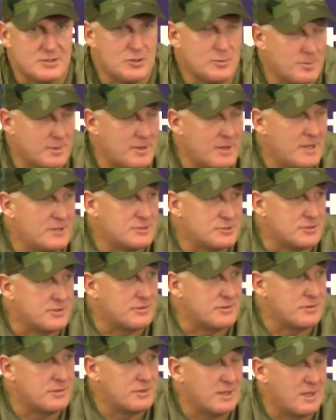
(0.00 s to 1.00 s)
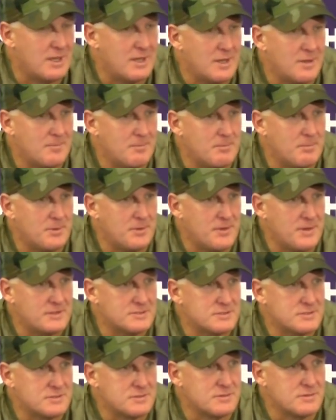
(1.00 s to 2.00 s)
human nature. Um, but
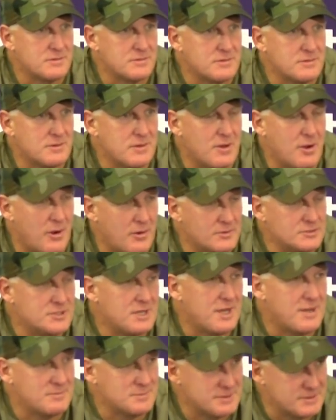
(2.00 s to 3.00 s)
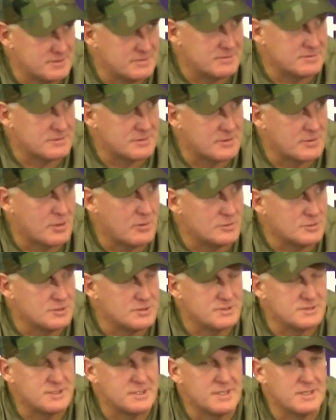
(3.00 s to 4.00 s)
that's our jobs as
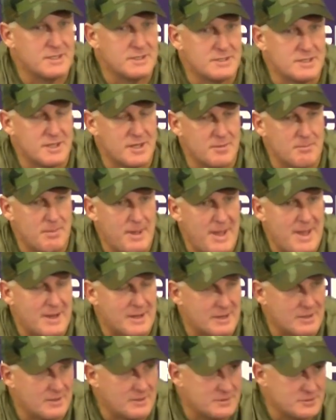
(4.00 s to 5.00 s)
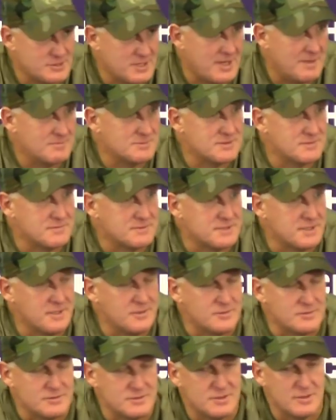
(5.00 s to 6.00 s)
coaches to, to get them back, and the jobs of
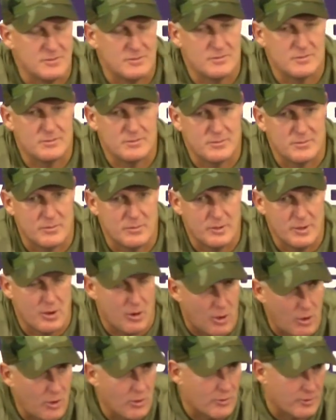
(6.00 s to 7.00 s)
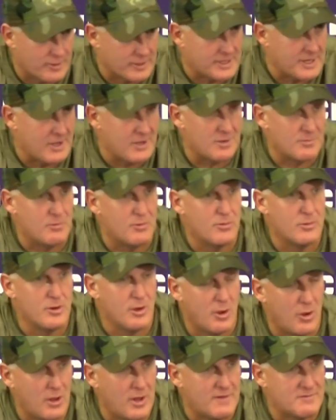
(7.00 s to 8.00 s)
seniors. You know, we all are accountable. We
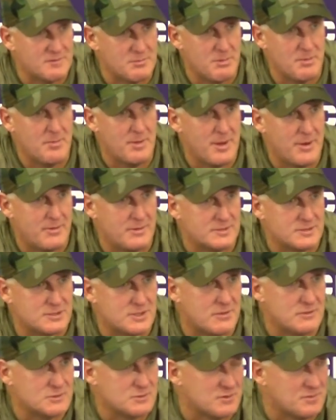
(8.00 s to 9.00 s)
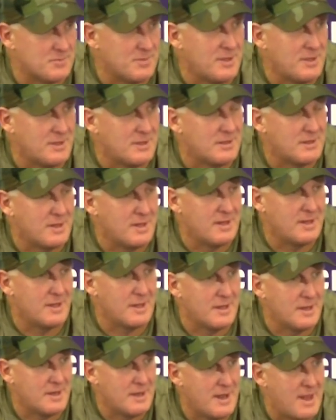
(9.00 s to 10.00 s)
all have to be better. It starts with me,
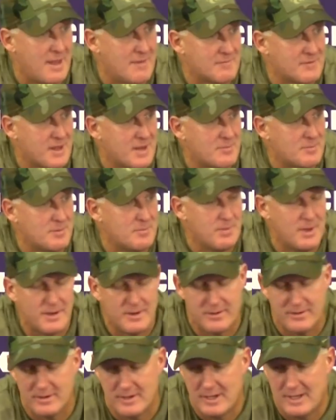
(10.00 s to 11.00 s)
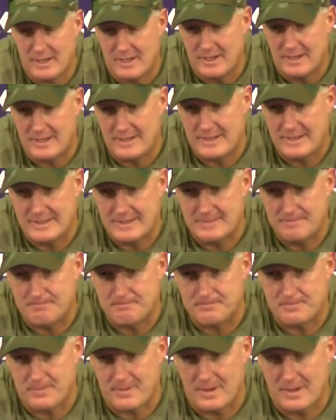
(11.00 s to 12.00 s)
and, and I've got to be better
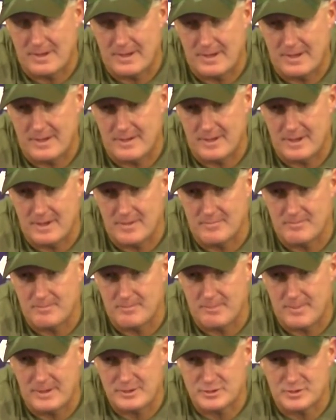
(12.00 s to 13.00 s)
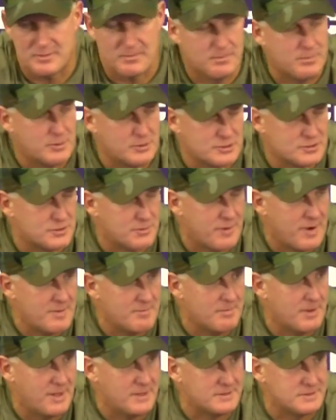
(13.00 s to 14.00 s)
um, and, and make sure and push the
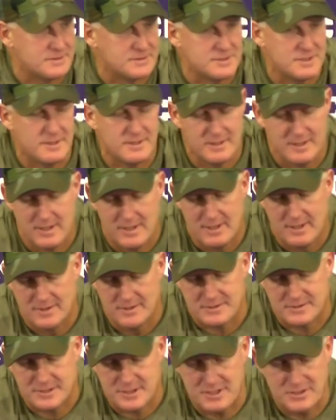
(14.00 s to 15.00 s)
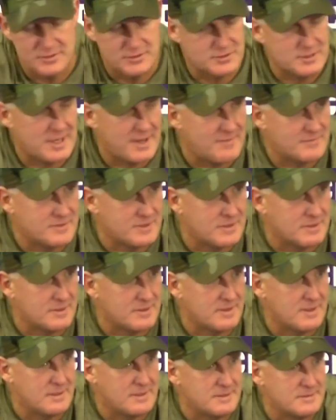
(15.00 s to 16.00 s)
right buttons. And the seniors have to
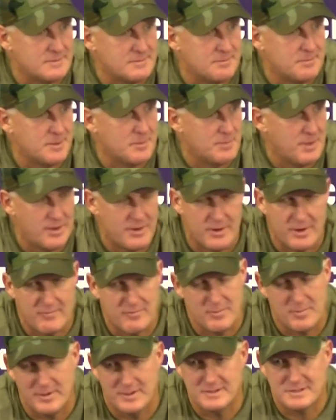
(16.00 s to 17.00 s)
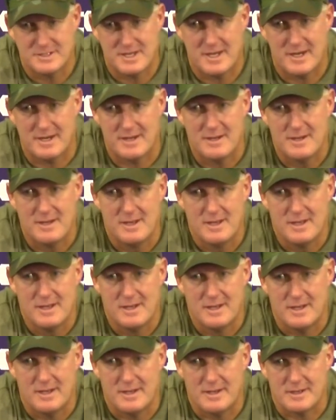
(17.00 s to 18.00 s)
uh, be better. Everybody's got to
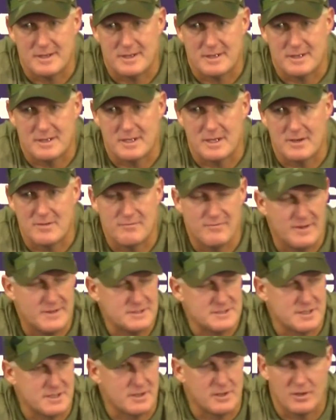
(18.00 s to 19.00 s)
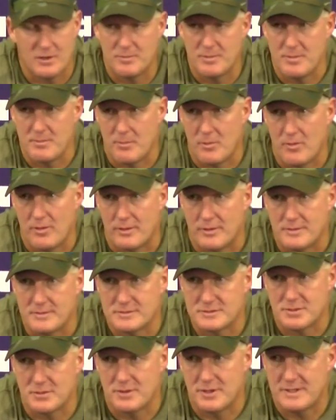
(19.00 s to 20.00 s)
uh, get invested a little bit more
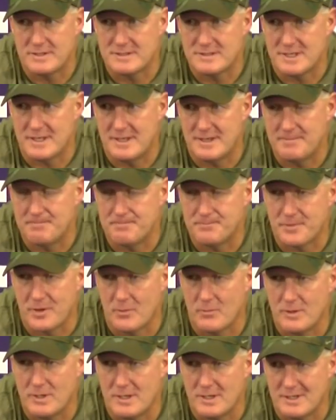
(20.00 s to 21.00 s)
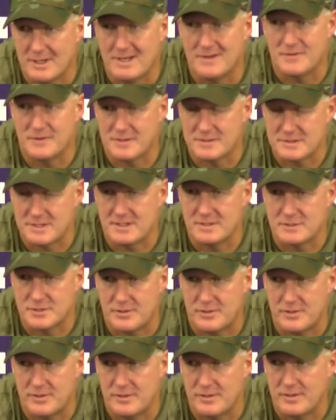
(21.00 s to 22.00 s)
so that um, we can get this thing
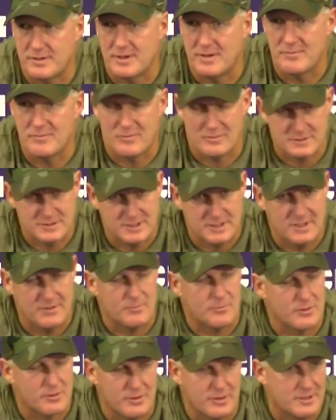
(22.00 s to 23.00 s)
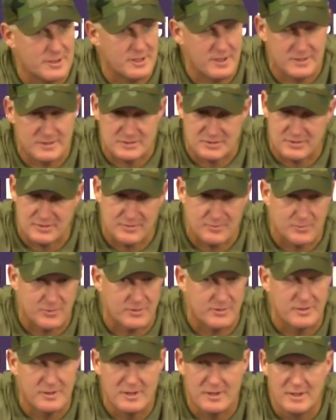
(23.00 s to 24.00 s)
turned. And, and once again, we're going to get it turned. We're, you